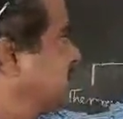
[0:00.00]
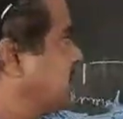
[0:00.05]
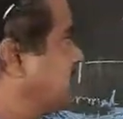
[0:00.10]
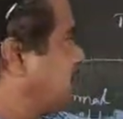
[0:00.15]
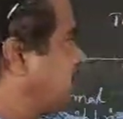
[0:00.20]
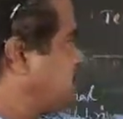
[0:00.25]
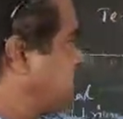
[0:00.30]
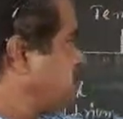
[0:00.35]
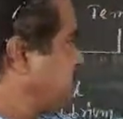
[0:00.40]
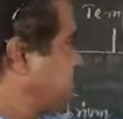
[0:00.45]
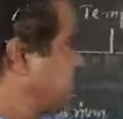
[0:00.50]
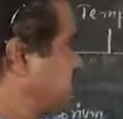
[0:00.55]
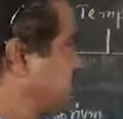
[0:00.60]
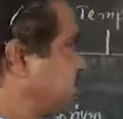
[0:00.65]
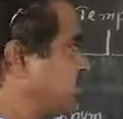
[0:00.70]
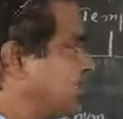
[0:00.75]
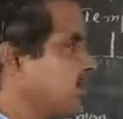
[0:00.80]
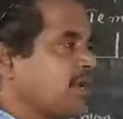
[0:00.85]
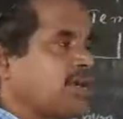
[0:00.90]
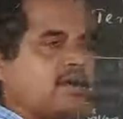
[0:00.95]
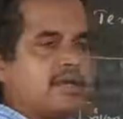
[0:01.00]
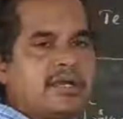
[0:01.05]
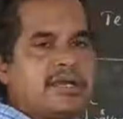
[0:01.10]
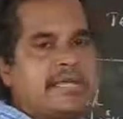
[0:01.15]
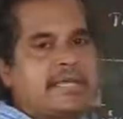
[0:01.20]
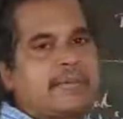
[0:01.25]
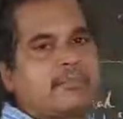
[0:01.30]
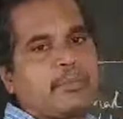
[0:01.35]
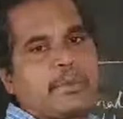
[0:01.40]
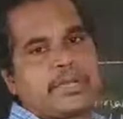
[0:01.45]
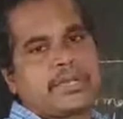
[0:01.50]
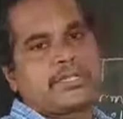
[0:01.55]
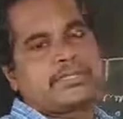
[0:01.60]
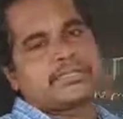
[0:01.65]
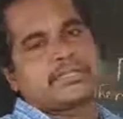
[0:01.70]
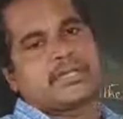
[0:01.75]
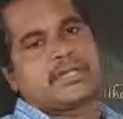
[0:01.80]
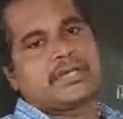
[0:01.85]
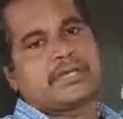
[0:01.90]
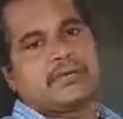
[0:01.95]
conversion of the
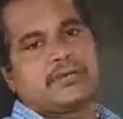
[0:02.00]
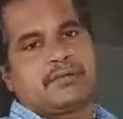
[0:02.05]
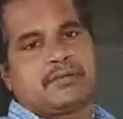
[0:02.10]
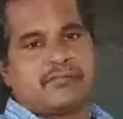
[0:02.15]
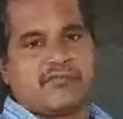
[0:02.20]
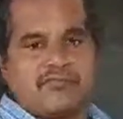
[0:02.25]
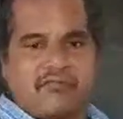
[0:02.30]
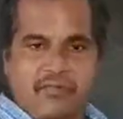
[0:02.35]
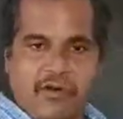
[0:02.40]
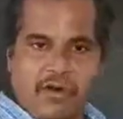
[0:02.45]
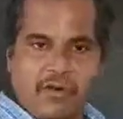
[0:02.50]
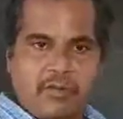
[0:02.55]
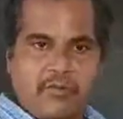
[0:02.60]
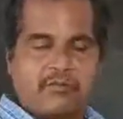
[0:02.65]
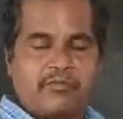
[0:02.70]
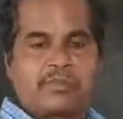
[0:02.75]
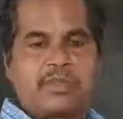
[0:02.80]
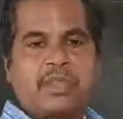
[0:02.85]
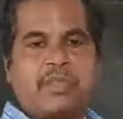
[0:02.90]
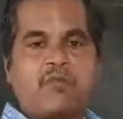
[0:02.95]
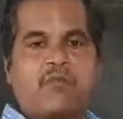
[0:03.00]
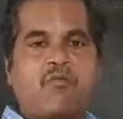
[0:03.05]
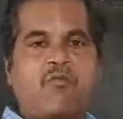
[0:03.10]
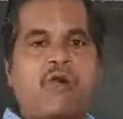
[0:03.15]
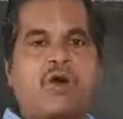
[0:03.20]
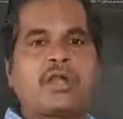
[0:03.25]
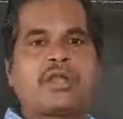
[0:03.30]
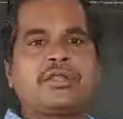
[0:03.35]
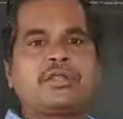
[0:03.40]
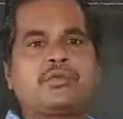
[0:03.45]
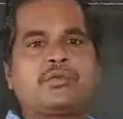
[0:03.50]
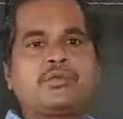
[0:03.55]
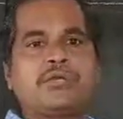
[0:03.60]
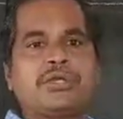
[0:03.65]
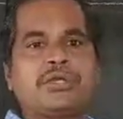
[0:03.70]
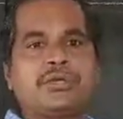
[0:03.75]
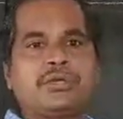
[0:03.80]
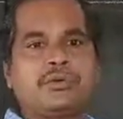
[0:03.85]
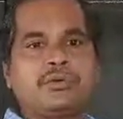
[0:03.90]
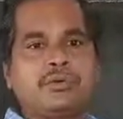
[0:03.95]
temperature from one
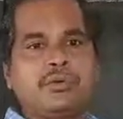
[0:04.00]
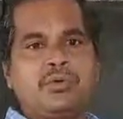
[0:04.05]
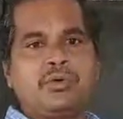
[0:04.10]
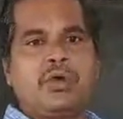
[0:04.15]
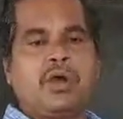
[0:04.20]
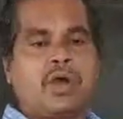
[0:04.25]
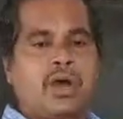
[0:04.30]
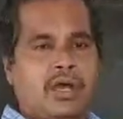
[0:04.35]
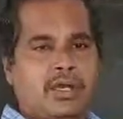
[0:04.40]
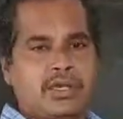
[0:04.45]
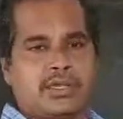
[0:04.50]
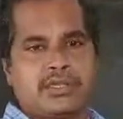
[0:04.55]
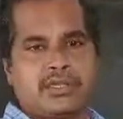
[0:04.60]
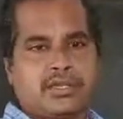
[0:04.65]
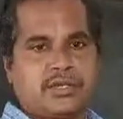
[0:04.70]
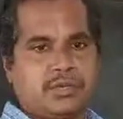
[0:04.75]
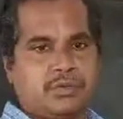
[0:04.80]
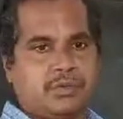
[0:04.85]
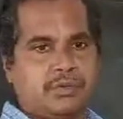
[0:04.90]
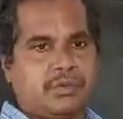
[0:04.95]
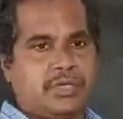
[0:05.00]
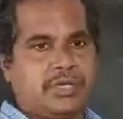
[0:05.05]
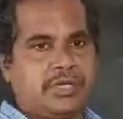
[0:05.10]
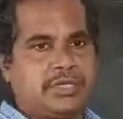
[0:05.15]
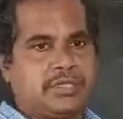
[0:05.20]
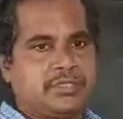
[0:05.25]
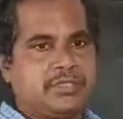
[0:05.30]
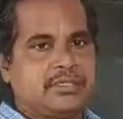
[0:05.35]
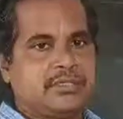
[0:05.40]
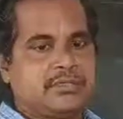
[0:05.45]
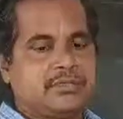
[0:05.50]
unit to another unit.